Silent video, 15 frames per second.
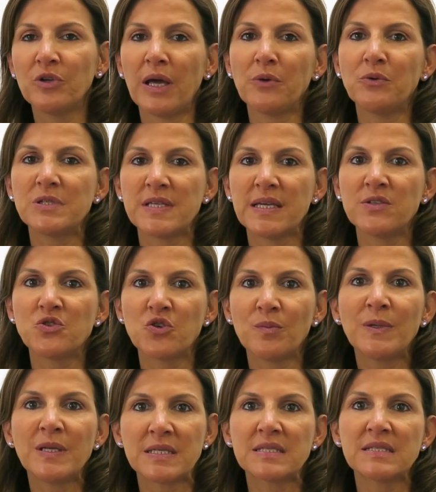I would say
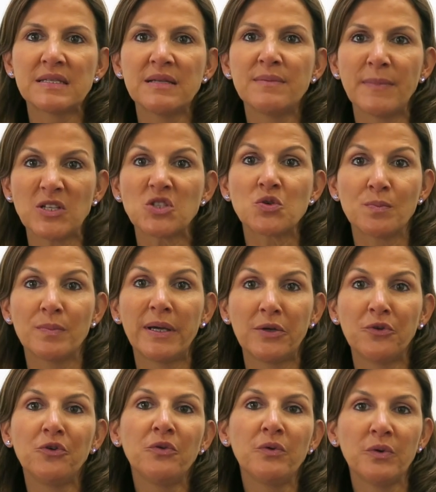Germany is still much
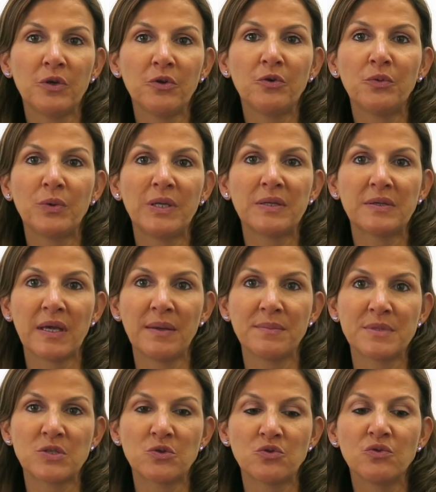better, you know, when it
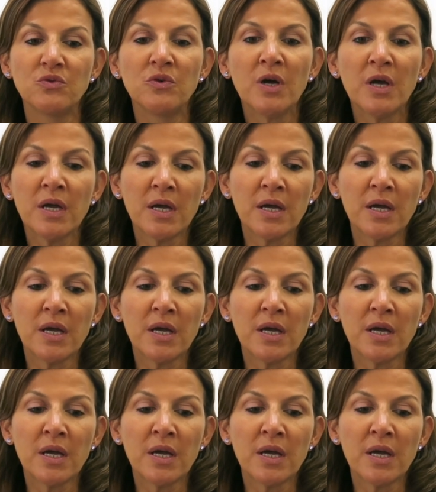comes to